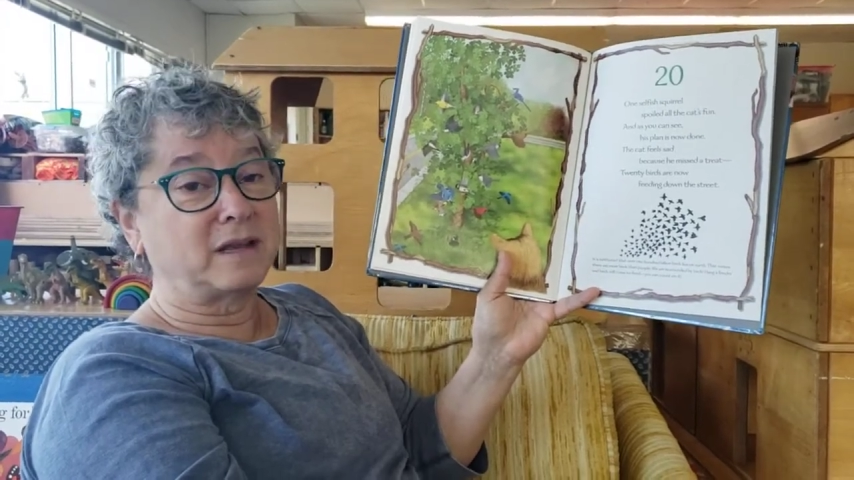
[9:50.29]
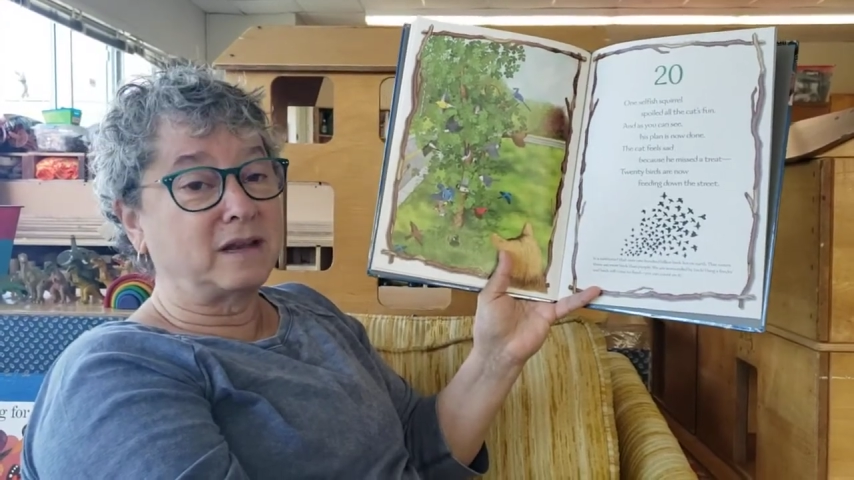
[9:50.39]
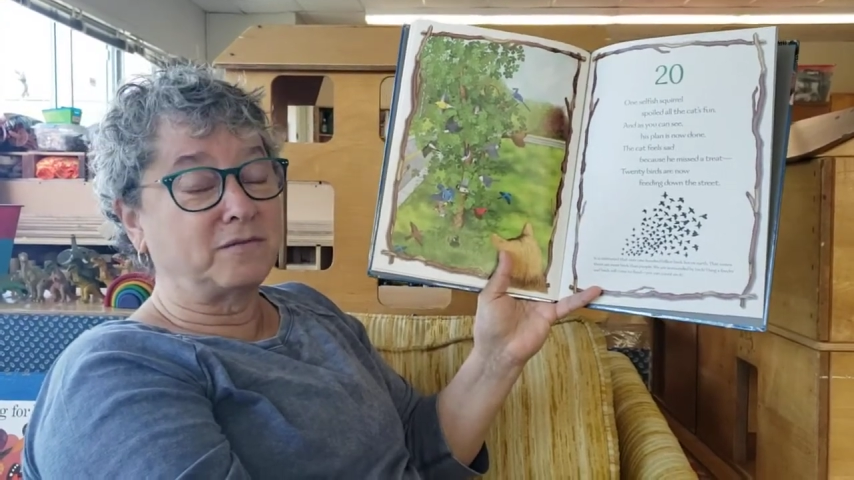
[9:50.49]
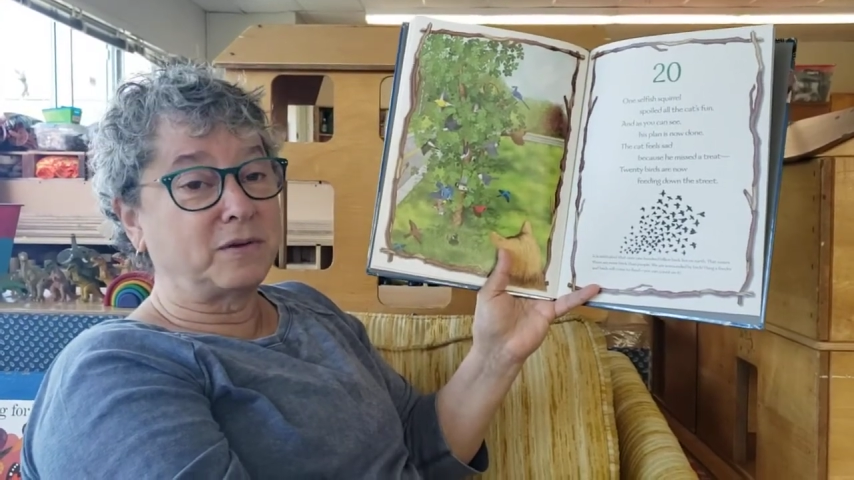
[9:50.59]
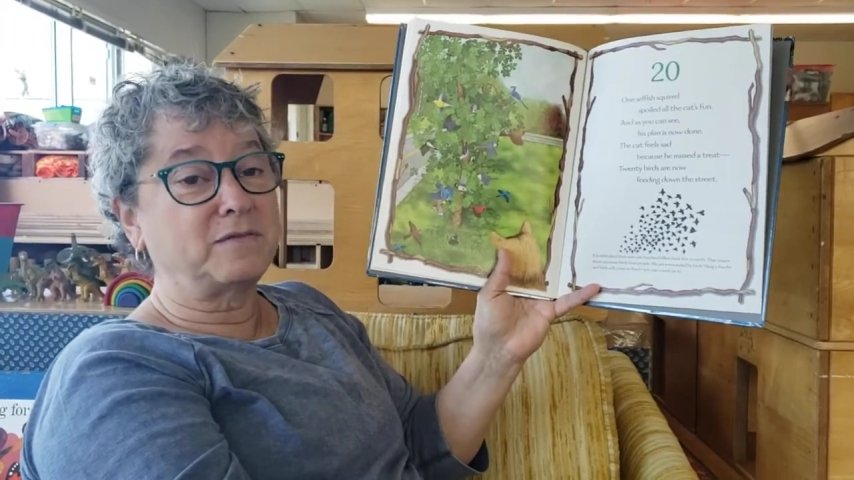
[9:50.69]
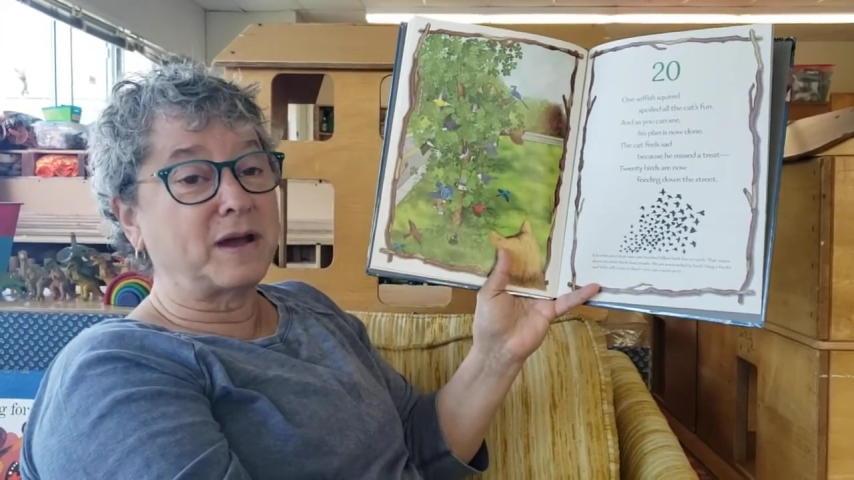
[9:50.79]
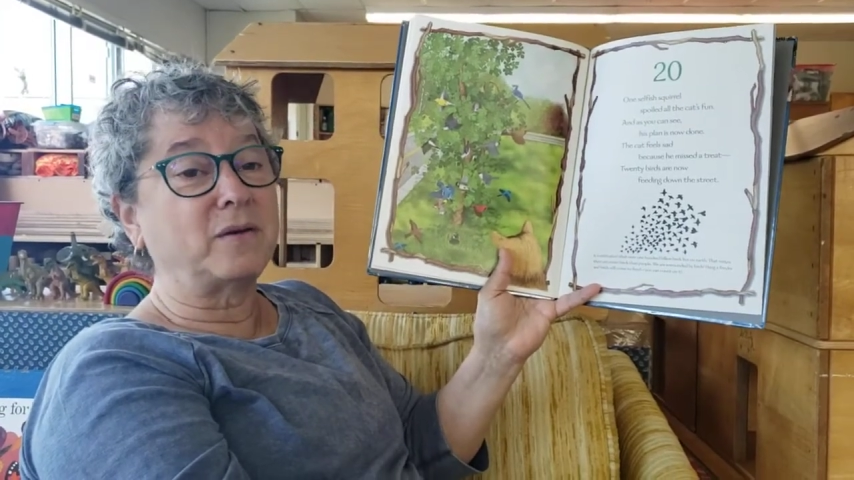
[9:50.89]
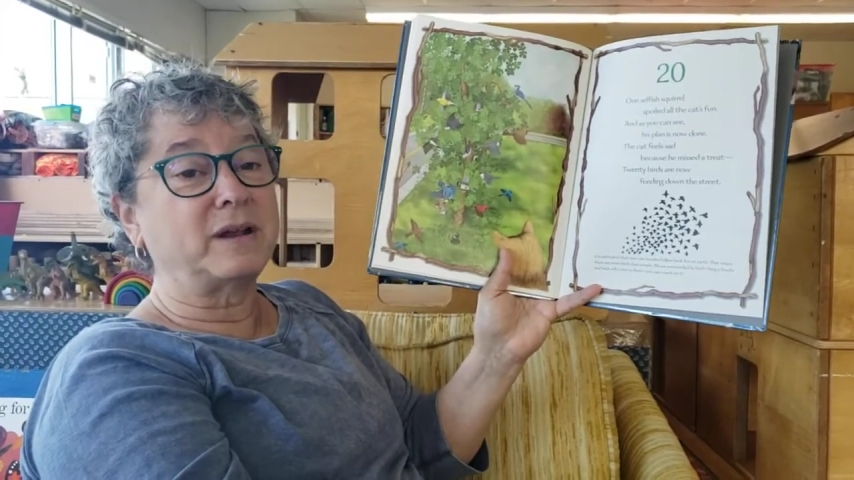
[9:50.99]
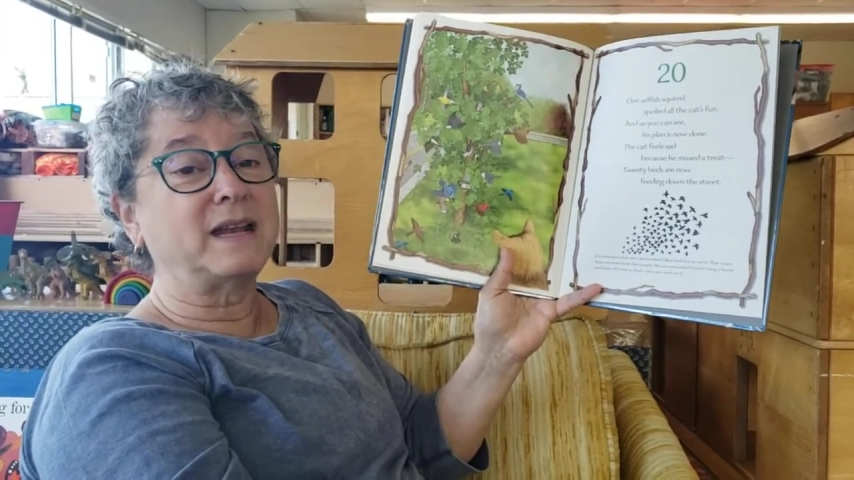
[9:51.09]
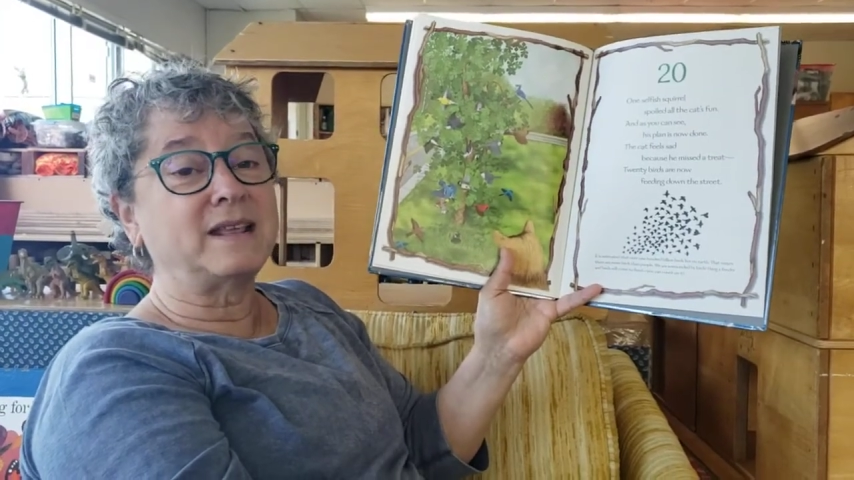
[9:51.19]
and if we
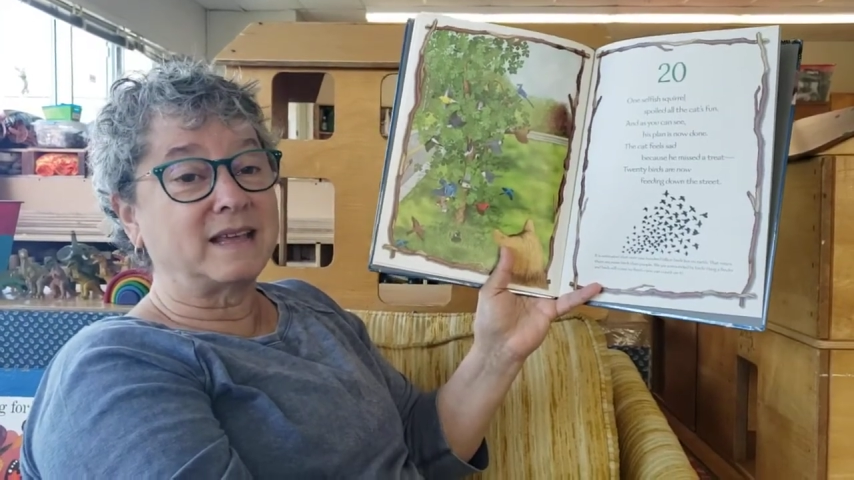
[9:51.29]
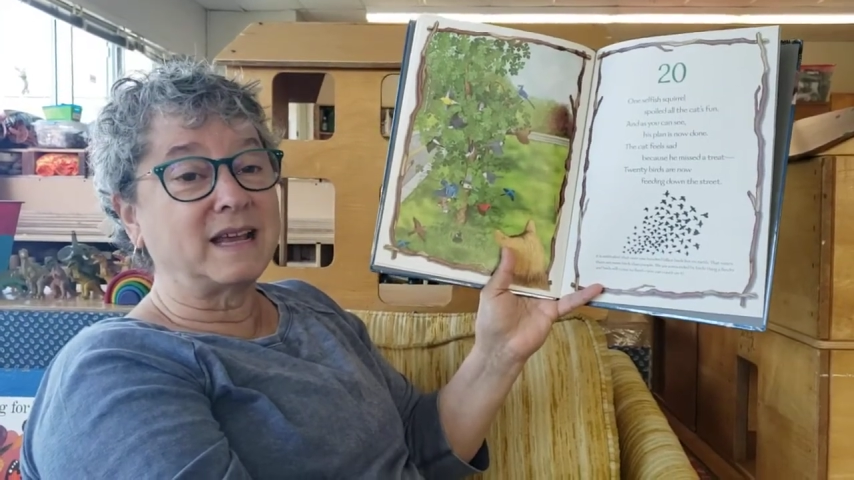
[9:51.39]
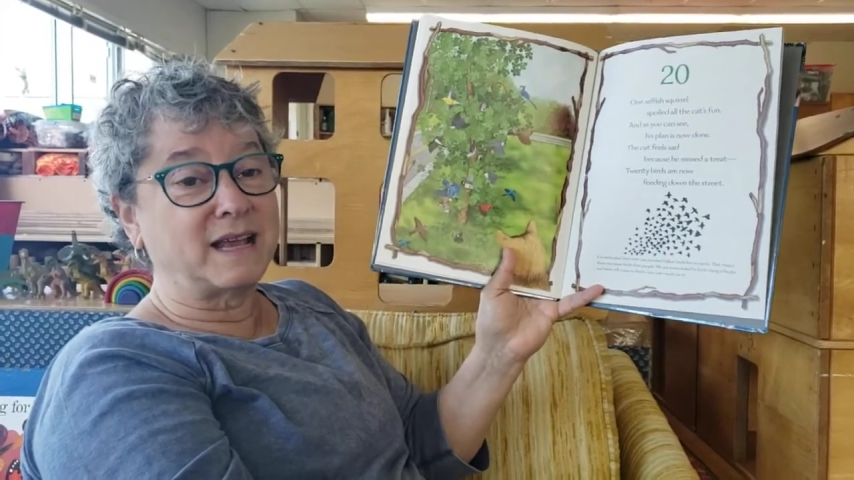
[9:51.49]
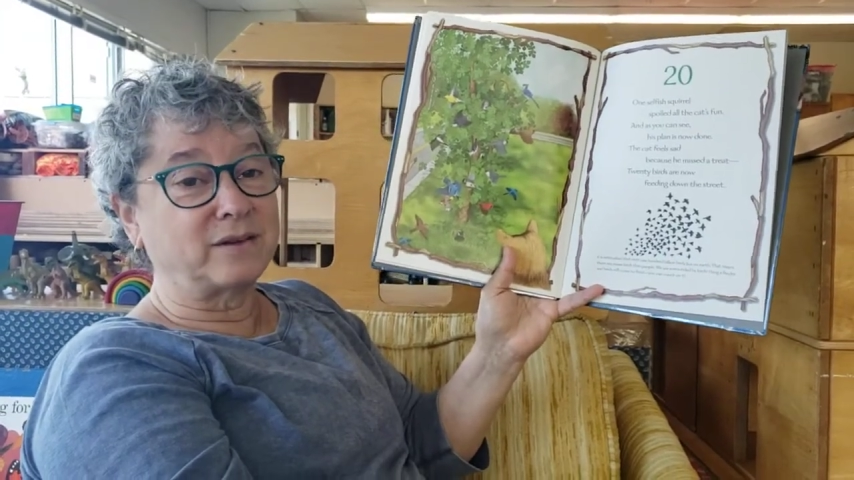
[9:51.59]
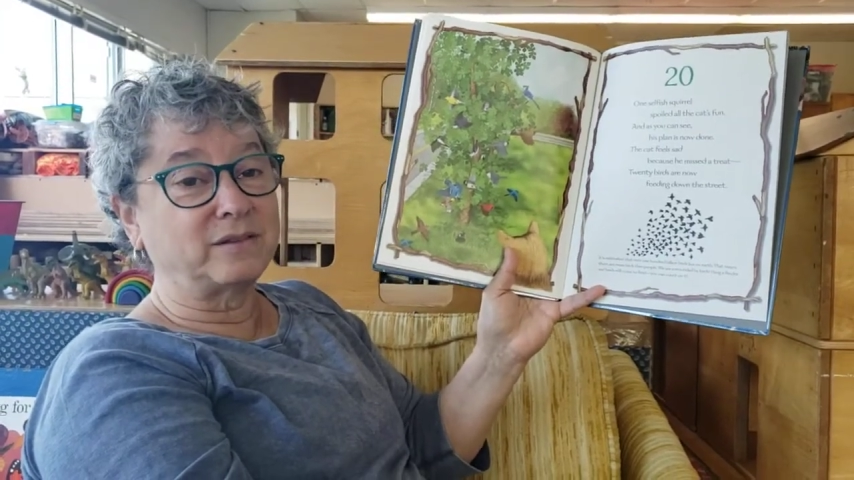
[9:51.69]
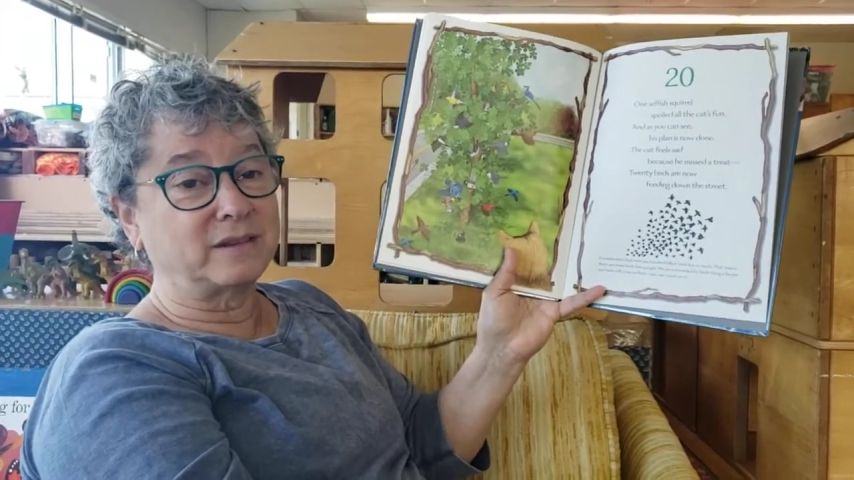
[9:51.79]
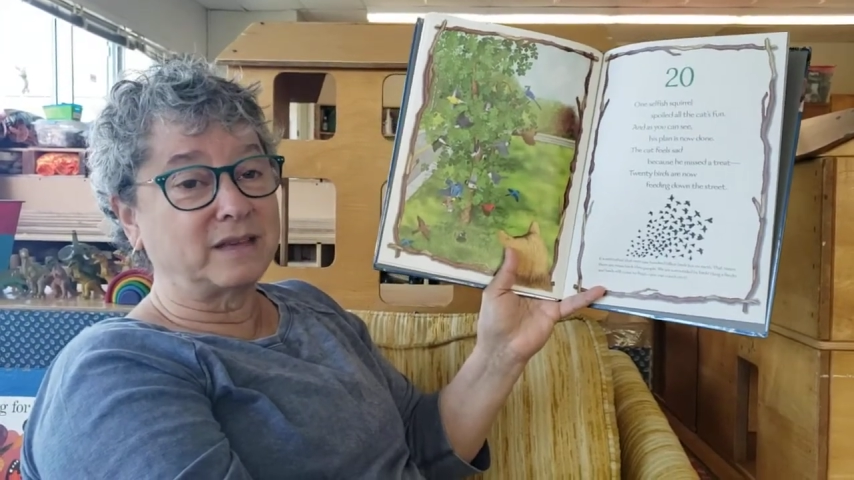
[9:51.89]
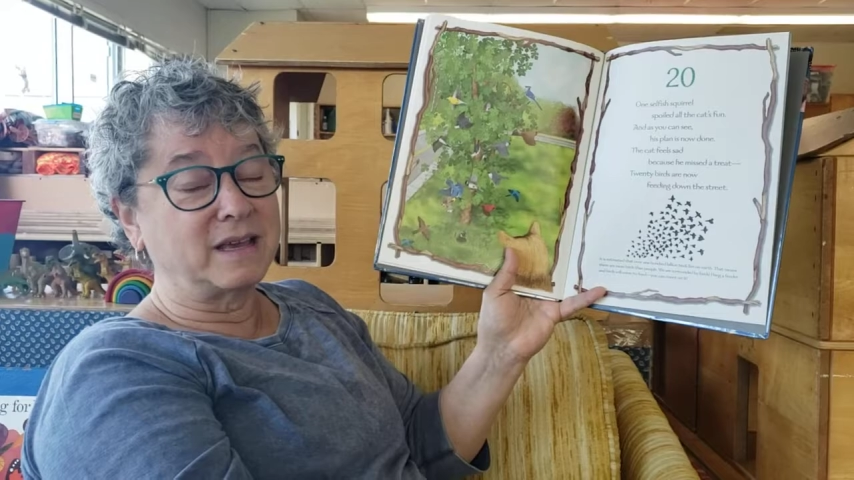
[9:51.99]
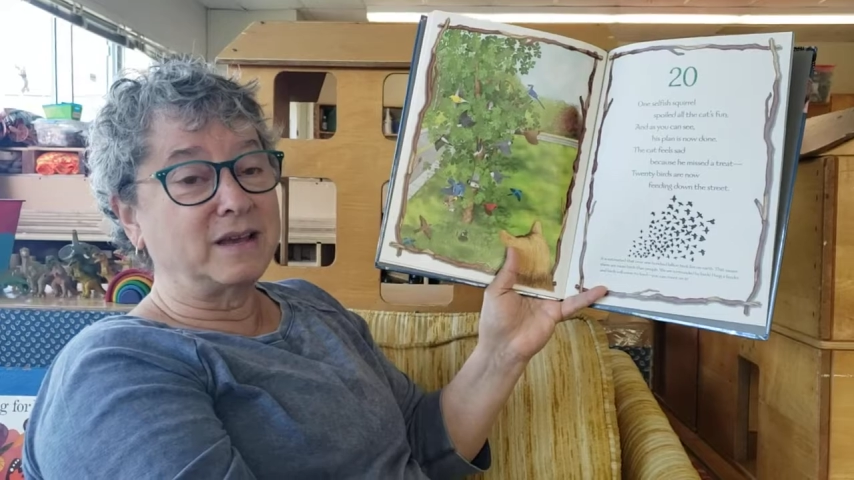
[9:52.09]
found anything else.